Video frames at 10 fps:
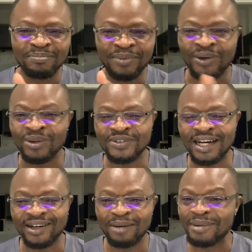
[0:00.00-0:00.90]

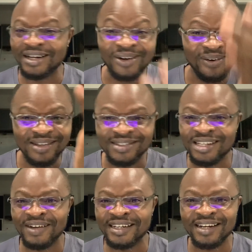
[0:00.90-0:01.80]
Pre-contract agreement, no, he's
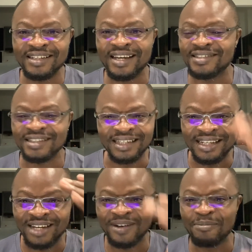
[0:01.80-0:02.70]
never done yet. He
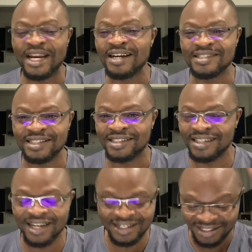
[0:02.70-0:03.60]
never made a
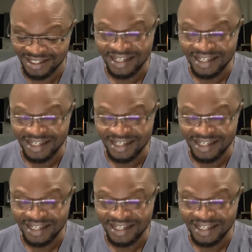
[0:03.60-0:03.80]
decision yet.